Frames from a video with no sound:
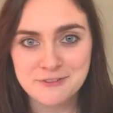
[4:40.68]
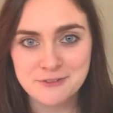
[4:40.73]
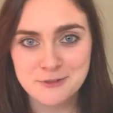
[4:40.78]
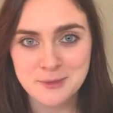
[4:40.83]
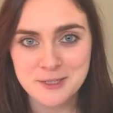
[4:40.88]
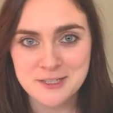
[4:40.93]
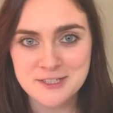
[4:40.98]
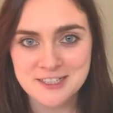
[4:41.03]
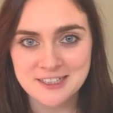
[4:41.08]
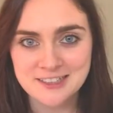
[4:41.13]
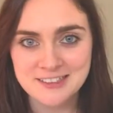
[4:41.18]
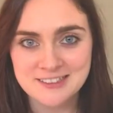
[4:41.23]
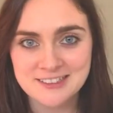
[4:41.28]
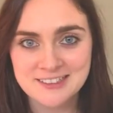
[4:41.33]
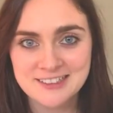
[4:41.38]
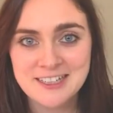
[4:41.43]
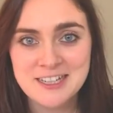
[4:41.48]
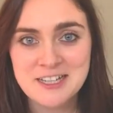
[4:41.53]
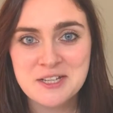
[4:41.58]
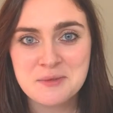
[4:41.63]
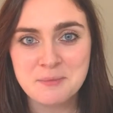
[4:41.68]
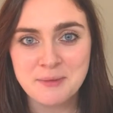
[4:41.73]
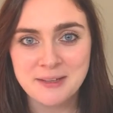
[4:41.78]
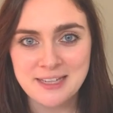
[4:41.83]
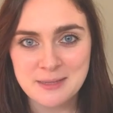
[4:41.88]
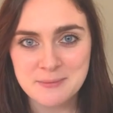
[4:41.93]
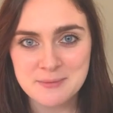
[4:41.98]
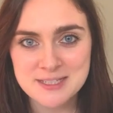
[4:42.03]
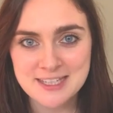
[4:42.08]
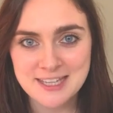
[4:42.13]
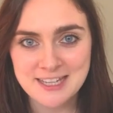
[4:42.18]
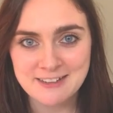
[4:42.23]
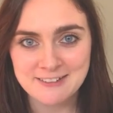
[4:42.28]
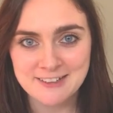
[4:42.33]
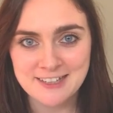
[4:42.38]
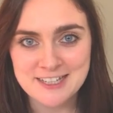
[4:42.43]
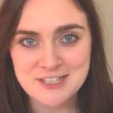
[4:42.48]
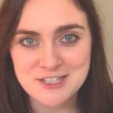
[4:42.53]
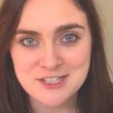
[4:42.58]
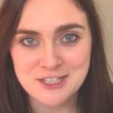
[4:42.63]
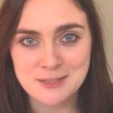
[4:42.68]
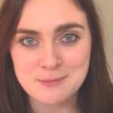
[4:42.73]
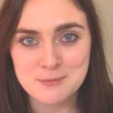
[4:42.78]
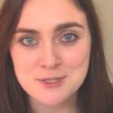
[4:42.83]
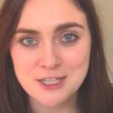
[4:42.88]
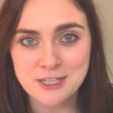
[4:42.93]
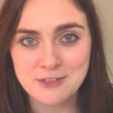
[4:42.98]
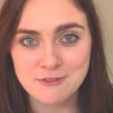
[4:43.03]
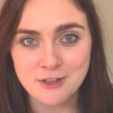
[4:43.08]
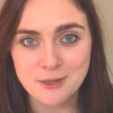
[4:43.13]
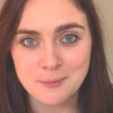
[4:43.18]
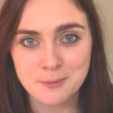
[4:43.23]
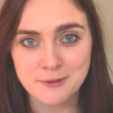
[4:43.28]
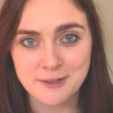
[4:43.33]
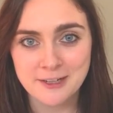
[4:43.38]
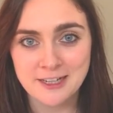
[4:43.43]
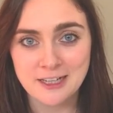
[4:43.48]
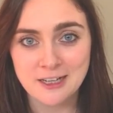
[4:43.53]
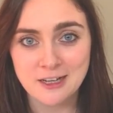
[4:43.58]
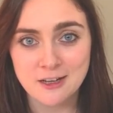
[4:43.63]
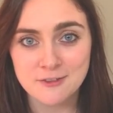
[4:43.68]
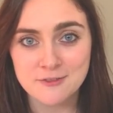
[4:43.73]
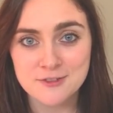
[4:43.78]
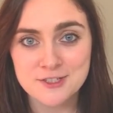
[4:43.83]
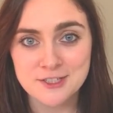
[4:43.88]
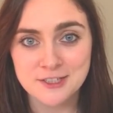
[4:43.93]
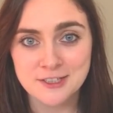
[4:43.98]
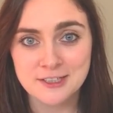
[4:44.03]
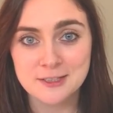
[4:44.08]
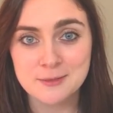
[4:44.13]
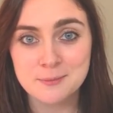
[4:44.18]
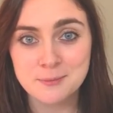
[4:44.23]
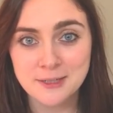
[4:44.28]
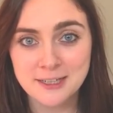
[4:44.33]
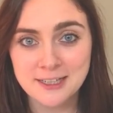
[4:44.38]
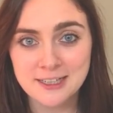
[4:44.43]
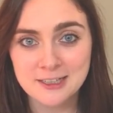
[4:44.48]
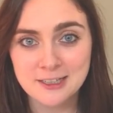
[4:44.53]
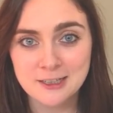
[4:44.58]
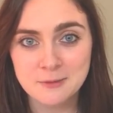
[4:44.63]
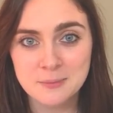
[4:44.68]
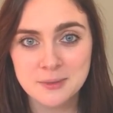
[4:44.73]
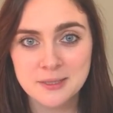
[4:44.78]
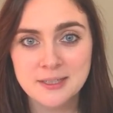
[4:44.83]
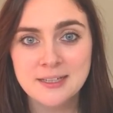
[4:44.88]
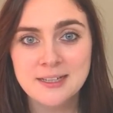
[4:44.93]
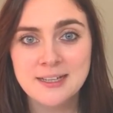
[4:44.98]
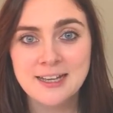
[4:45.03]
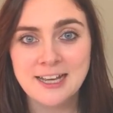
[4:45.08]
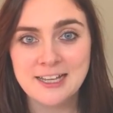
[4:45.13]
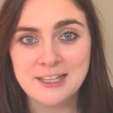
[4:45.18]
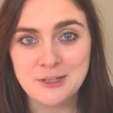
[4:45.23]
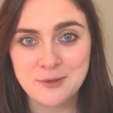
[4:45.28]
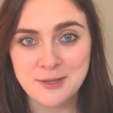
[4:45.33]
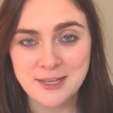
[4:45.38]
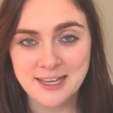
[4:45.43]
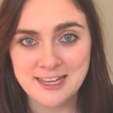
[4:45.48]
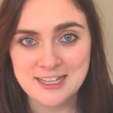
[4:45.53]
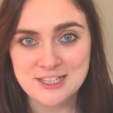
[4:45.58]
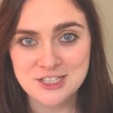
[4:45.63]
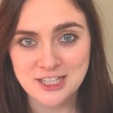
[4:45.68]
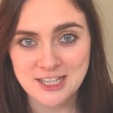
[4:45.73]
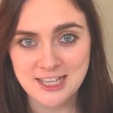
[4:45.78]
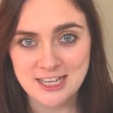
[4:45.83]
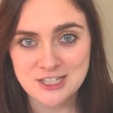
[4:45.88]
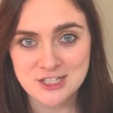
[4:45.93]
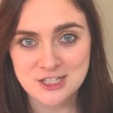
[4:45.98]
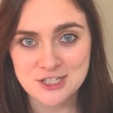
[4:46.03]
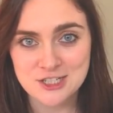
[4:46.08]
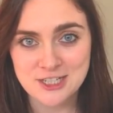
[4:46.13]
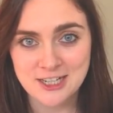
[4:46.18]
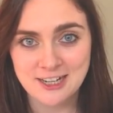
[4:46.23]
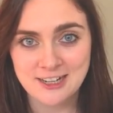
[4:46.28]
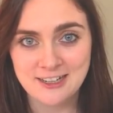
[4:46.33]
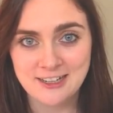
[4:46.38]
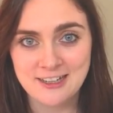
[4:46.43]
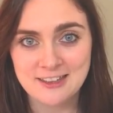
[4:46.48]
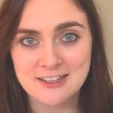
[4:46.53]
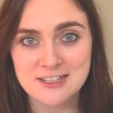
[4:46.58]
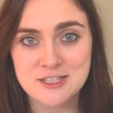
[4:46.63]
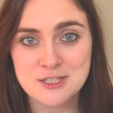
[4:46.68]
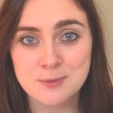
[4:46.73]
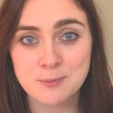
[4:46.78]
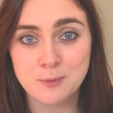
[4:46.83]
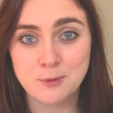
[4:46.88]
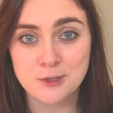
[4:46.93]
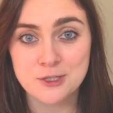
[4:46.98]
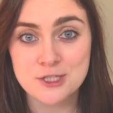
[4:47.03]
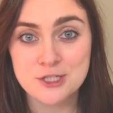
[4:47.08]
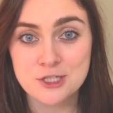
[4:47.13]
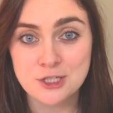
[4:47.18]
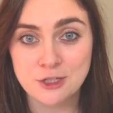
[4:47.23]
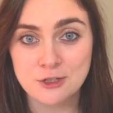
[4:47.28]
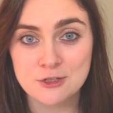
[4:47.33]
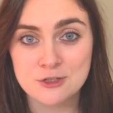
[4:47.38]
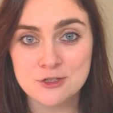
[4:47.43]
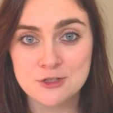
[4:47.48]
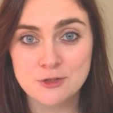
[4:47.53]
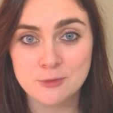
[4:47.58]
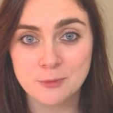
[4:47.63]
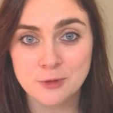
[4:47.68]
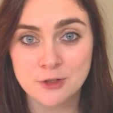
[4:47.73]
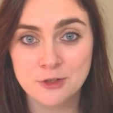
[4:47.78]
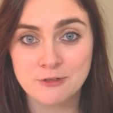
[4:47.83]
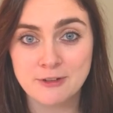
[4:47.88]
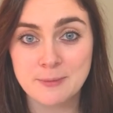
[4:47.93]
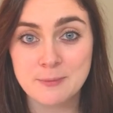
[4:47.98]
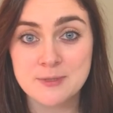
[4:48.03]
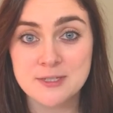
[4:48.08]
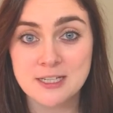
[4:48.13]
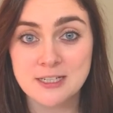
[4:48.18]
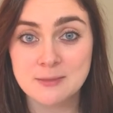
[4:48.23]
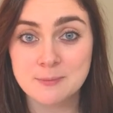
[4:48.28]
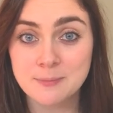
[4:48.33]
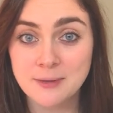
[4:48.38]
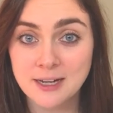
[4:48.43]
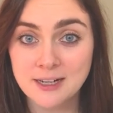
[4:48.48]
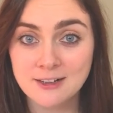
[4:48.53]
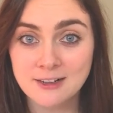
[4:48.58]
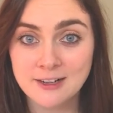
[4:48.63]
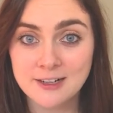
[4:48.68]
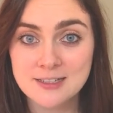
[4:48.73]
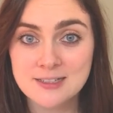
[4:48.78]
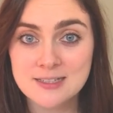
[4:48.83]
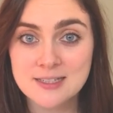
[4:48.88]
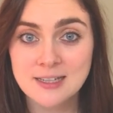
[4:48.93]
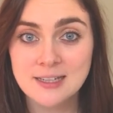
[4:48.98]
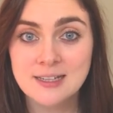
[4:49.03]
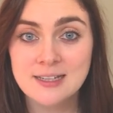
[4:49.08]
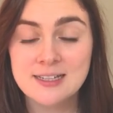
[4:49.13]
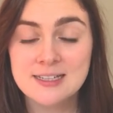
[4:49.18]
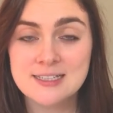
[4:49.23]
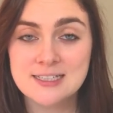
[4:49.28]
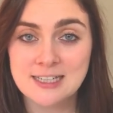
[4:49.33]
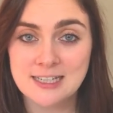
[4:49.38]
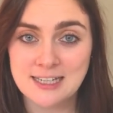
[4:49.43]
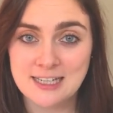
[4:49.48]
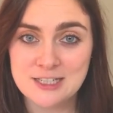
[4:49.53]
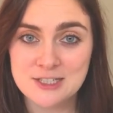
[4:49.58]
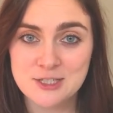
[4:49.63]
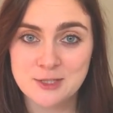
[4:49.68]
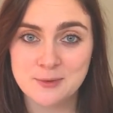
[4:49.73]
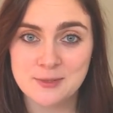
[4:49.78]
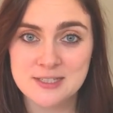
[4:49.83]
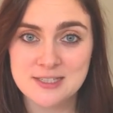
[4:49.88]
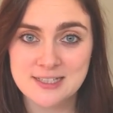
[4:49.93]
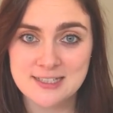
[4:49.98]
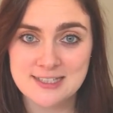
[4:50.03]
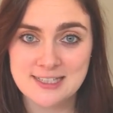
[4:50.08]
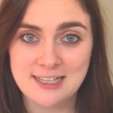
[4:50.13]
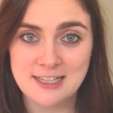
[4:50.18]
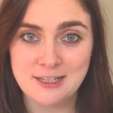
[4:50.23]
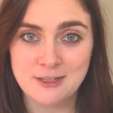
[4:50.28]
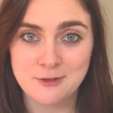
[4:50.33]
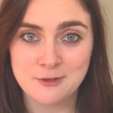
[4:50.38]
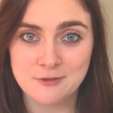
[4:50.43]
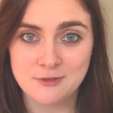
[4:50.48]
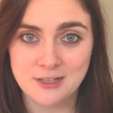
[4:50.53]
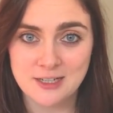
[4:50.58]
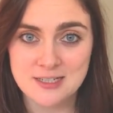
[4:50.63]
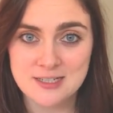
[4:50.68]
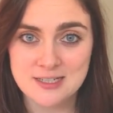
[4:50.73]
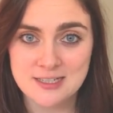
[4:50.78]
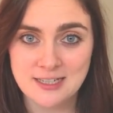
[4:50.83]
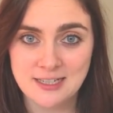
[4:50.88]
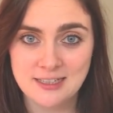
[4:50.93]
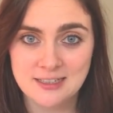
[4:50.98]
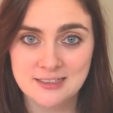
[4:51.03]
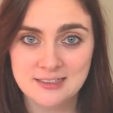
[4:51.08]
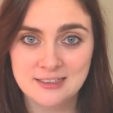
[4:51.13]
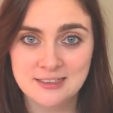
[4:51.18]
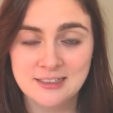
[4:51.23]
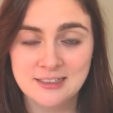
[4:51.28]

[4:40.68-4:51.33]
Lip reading: from London. My name is Ciara Lynch and I'm Chief Operating Officer at the Brilliant Club, a UK education charity that supports students from underrepresented backgrounds to get into and succeed at university.